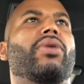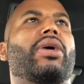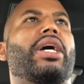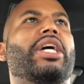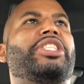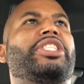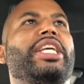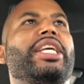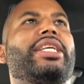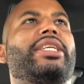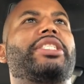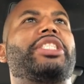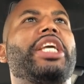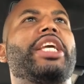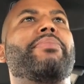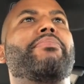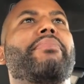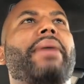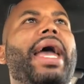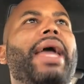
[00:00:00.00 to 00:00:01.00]
because
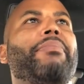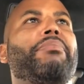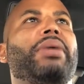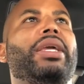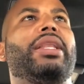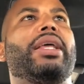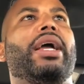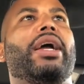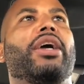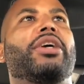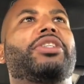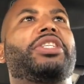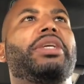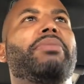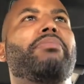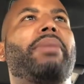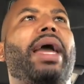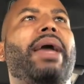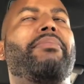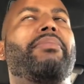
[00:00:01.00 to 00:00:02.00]
she met me there. She
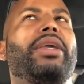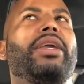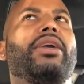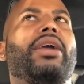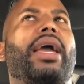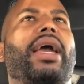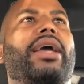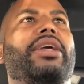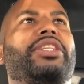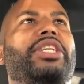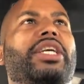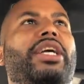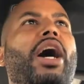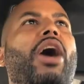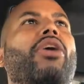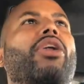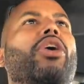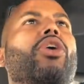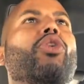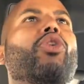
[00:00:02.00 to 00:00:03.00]
met me. She
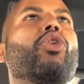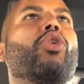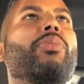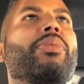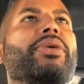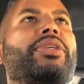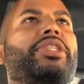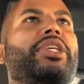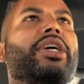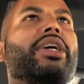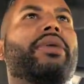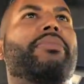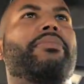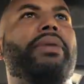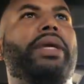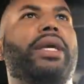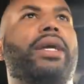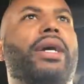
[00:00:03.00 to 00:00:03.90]
called an Uber to me